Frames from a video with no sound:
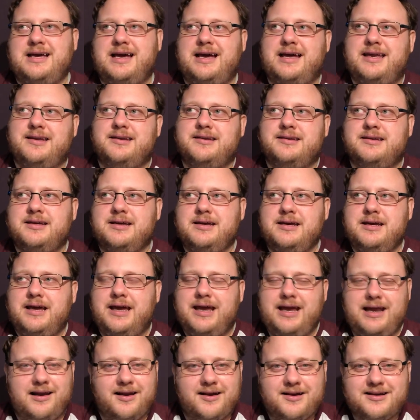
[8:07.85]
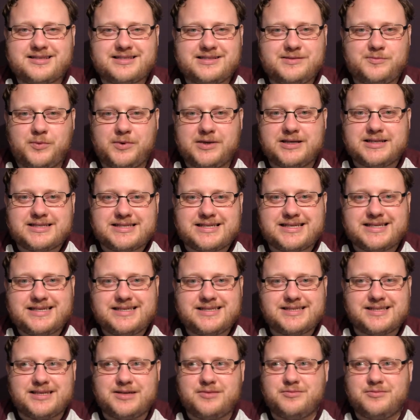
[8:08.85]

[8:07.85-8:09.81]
and it lasted one season.